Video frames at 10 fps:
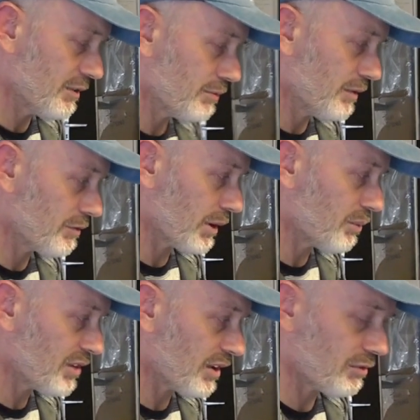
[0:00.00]
off with
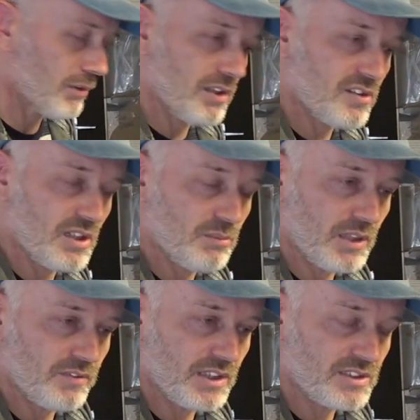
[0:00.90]
Group 6 racing and
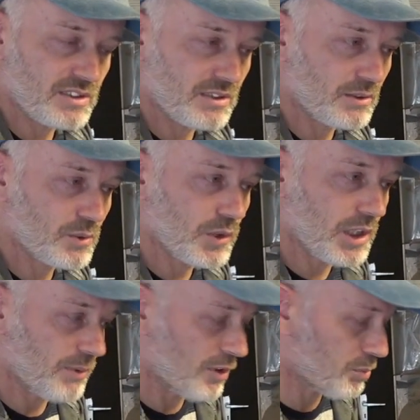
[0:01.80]
moving into
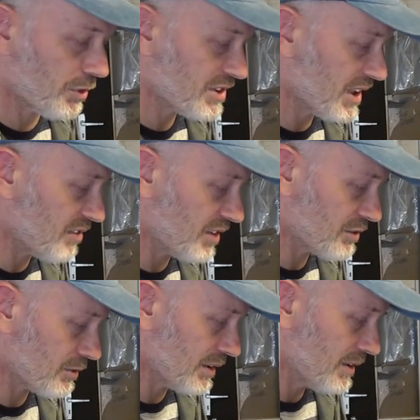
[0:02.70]
quarter mile sprinting,
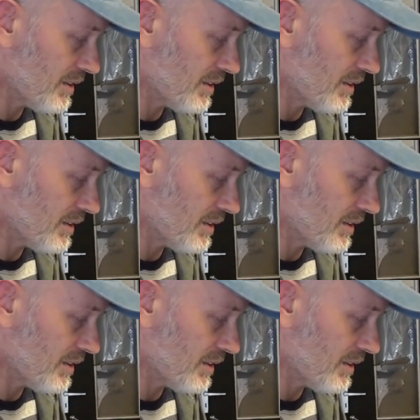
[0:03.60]
etc.